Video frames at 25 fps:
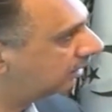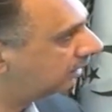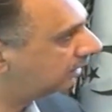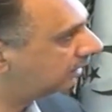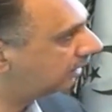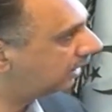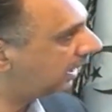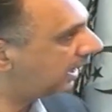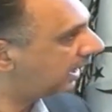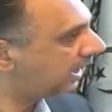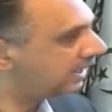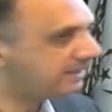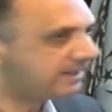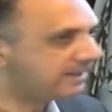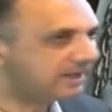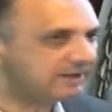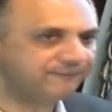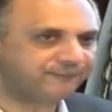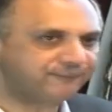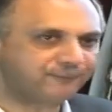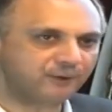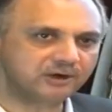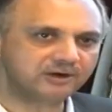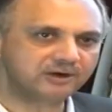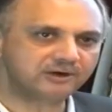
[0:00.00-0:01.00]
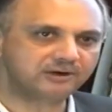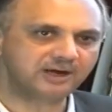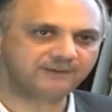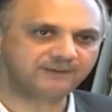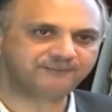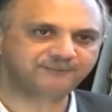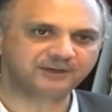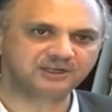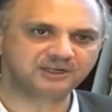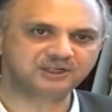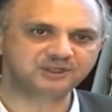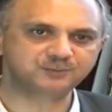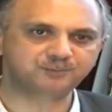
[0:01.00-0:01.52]
And then for a
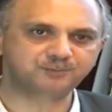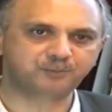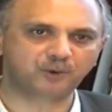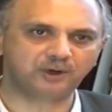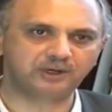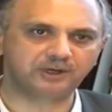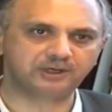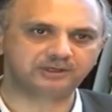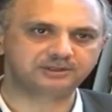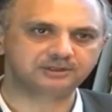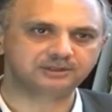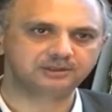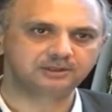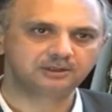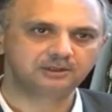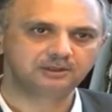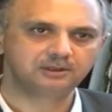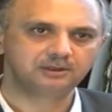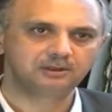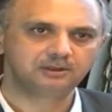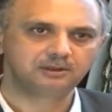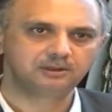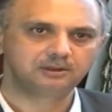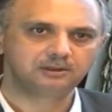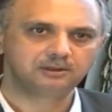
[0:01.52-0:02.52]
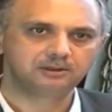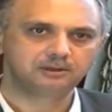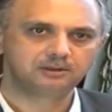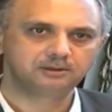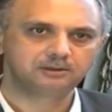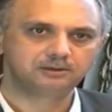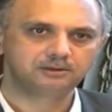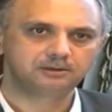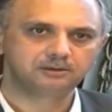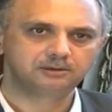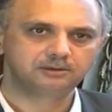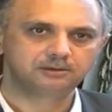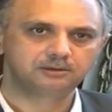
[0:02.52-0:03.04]
reference point,
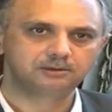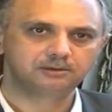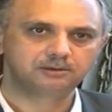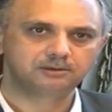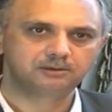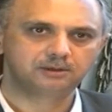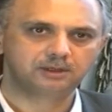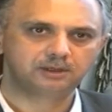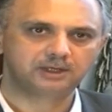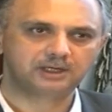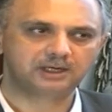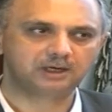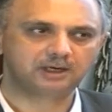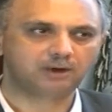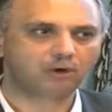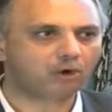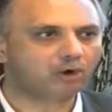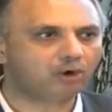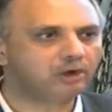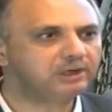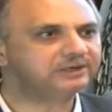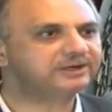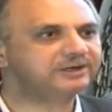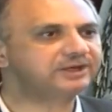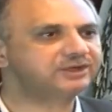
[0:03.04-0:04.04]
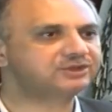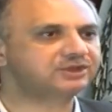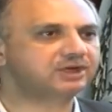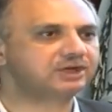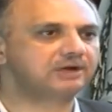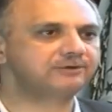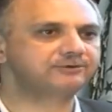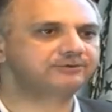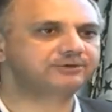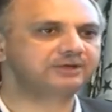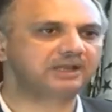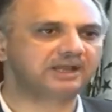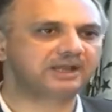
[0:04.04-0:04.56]
an oil-rich
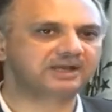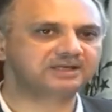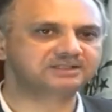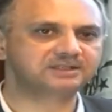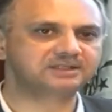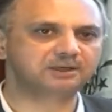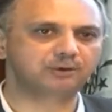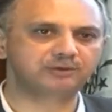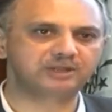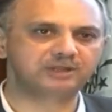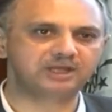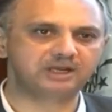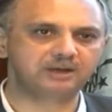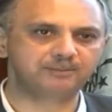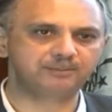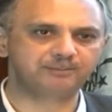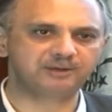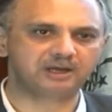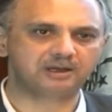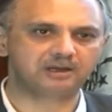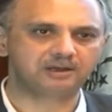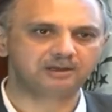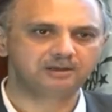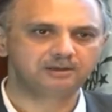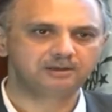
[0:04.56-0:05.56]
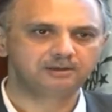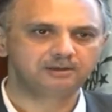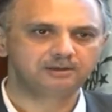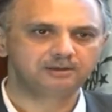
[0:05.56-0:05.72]
country like Saudi Arabia,